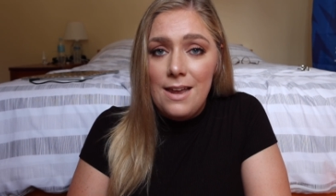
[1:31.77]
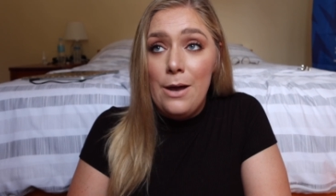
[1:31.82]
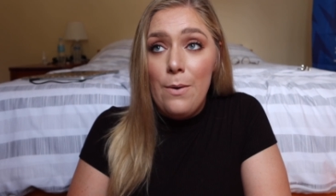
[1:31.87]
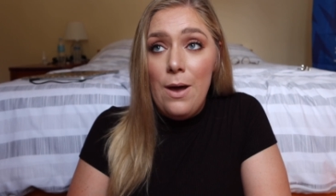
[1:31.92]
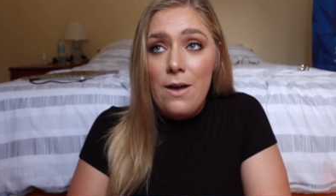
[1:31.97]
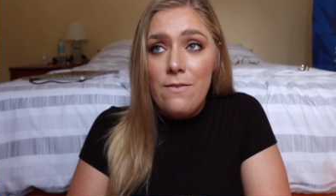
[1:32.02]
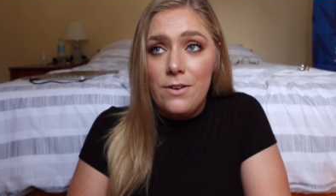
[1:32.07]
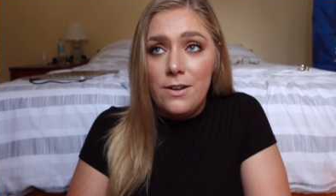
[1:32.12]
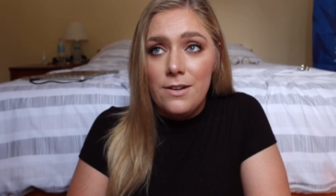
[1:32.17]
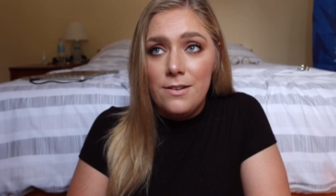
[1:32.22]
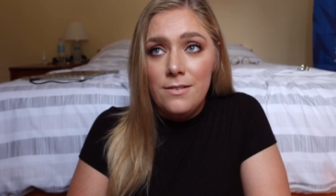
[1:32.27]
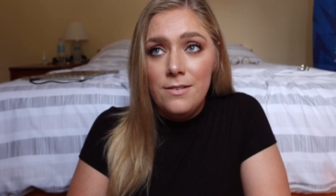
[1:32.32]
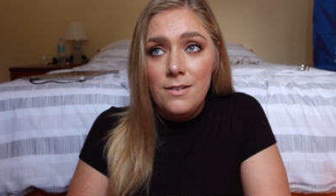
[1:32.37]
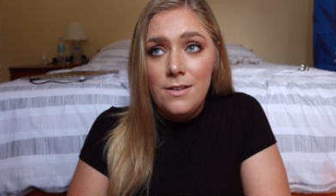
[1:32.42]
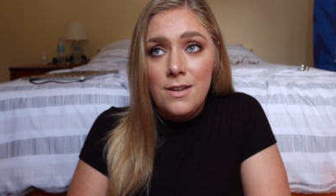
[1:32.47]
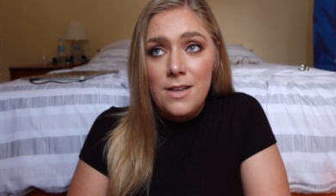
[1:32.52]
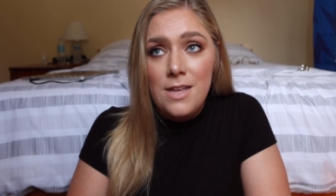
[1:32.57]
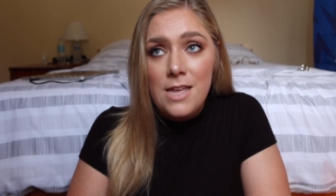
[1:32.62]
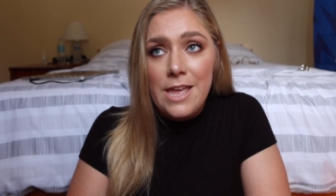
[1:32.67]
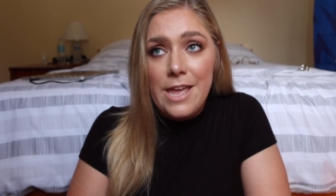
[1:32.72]
However,
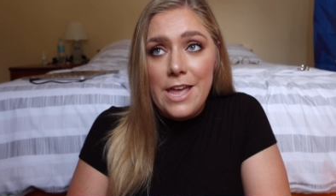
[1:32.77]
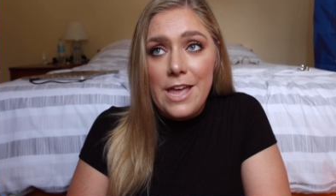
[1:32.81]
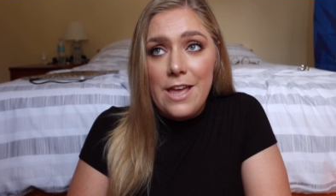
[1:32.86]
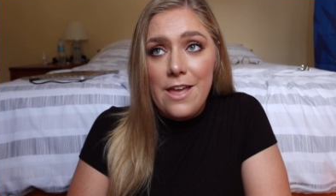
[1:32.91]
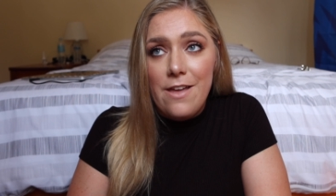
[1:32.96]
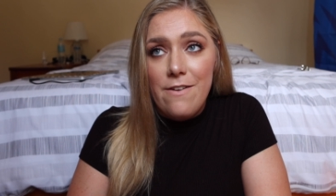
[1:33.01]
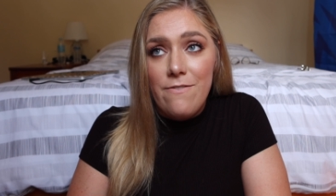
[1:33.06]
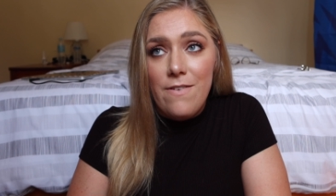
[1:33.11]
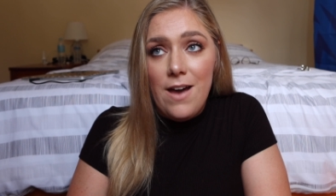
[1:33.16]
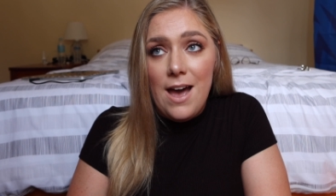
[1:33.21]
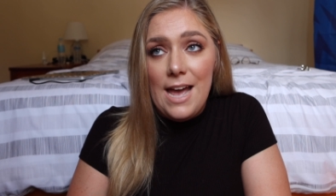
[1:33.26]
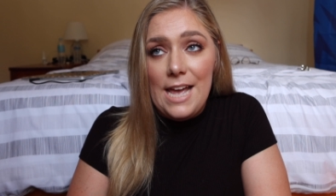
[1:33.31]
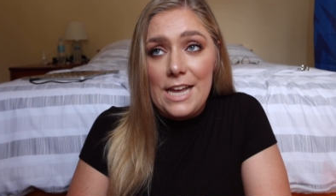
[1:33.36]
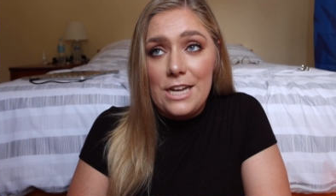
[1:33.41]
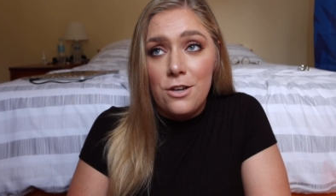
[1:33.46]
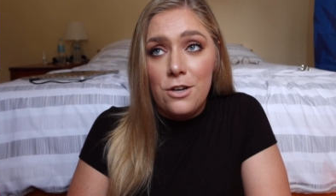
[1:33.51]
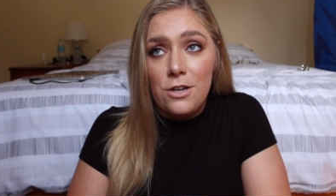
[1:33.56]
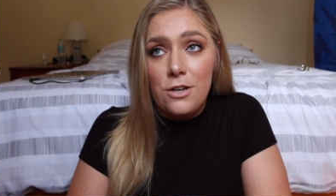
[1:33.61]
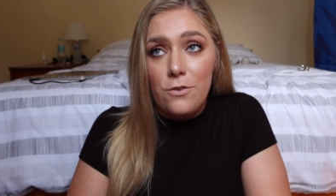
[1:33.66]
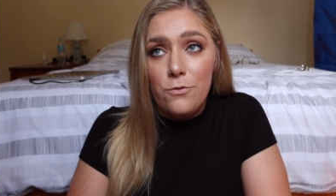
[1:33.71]
if I
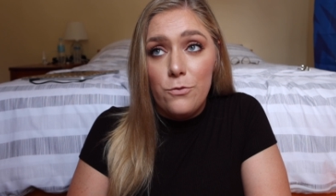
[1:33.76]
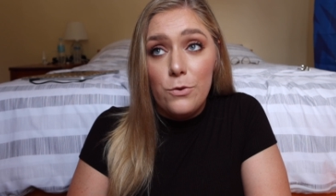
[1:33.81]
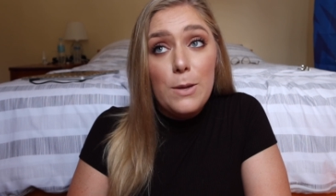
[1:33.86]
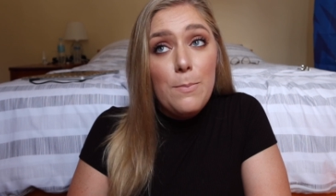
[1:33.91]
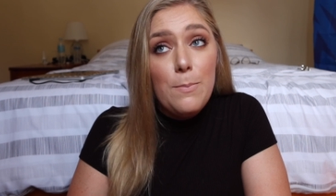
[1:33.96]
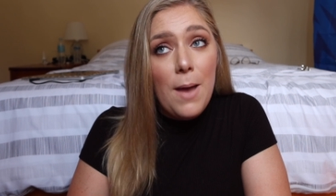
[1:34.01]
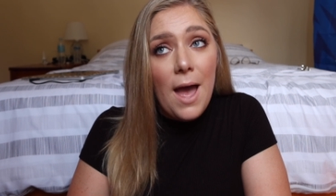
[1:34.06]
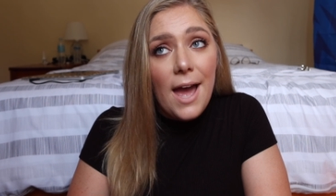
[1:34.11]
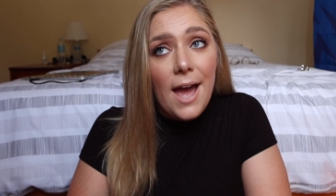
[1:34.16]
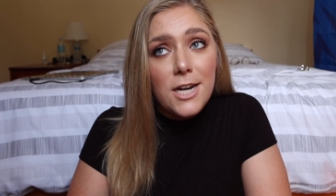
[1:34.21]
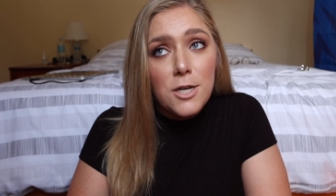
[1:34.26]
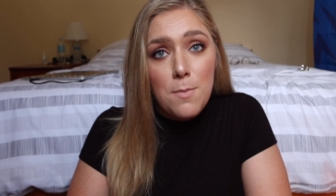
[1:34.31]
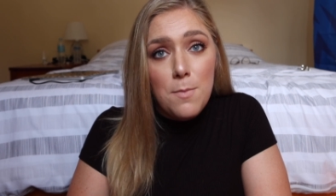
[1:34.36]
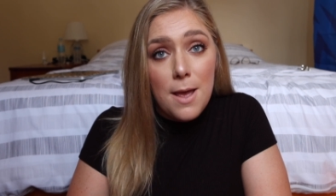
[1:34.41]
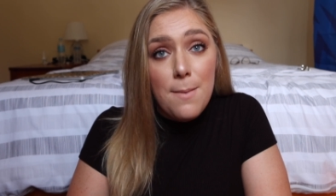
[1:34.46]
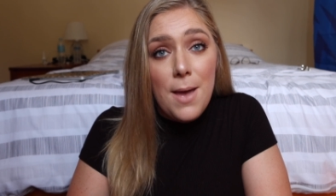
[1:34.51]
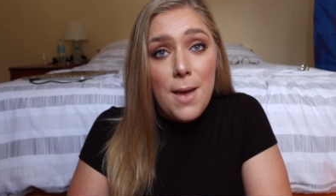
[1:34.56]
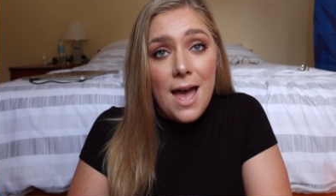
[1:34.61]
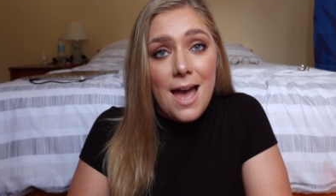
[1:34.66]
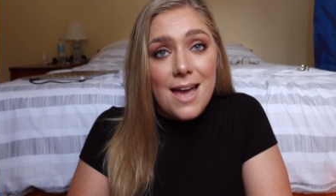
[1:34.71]
could have repacked
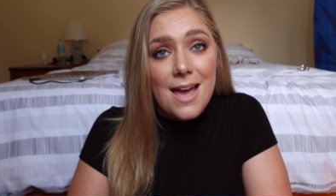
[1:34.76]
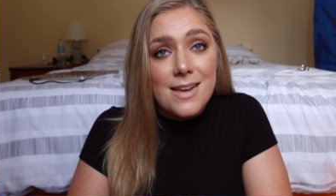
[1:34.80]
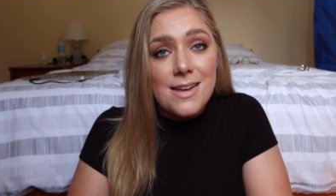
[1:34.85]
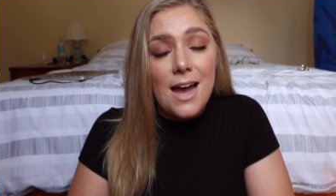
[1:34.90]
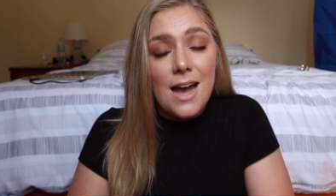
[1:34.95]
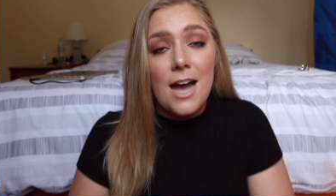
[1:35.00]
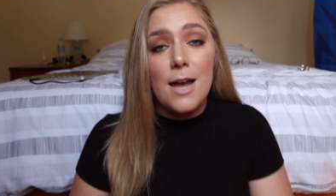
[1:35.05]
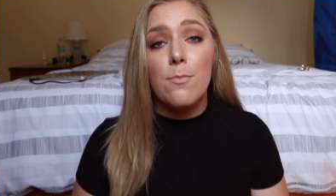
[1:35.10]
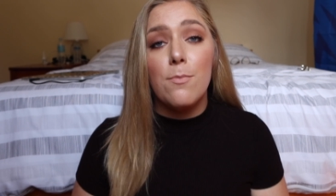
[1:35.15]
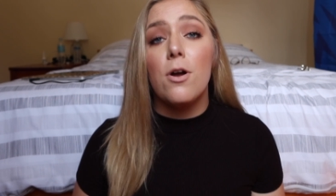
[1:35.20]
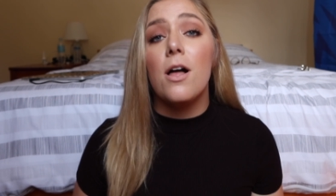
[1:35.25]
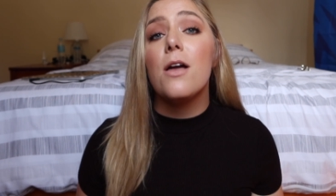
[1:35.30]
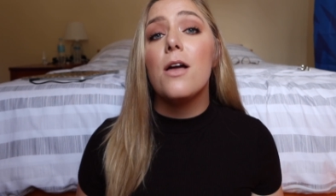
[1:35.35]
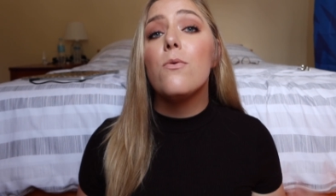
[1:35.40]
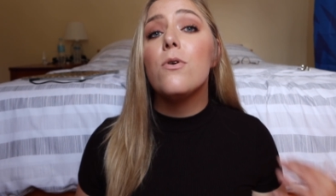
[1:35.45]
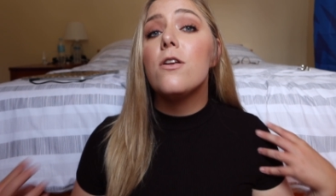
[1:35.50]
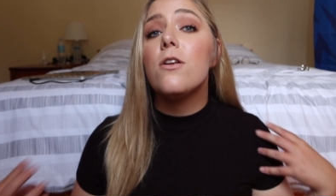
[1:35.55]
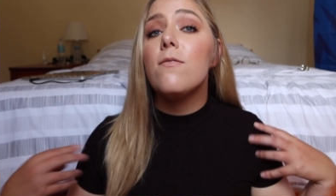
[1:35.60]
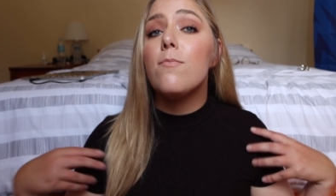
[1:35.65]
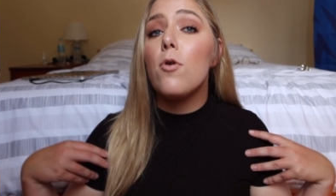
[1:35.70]
my bag, I probably
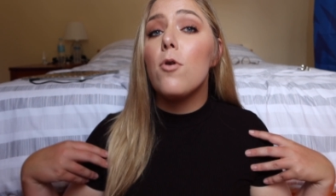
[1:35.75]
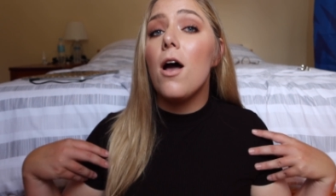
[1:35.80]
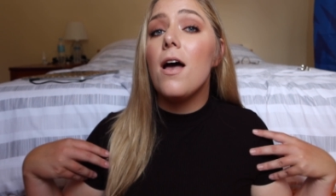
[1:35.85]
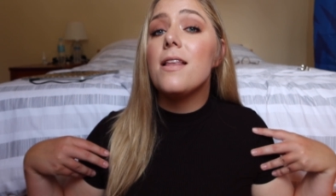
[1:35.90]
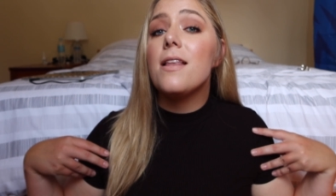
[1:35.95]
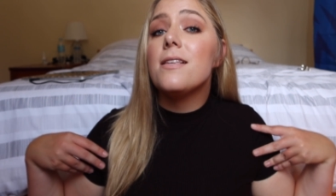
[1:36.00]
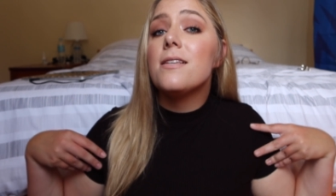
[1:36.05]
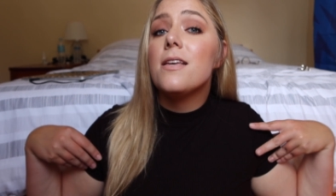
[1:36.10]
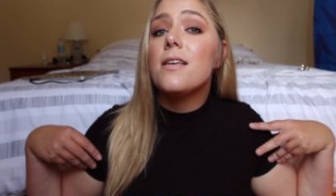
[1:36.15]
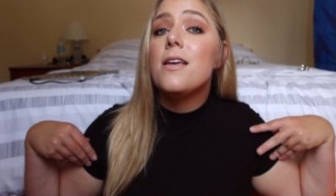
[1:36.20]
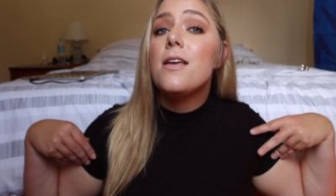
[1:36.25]
would have brought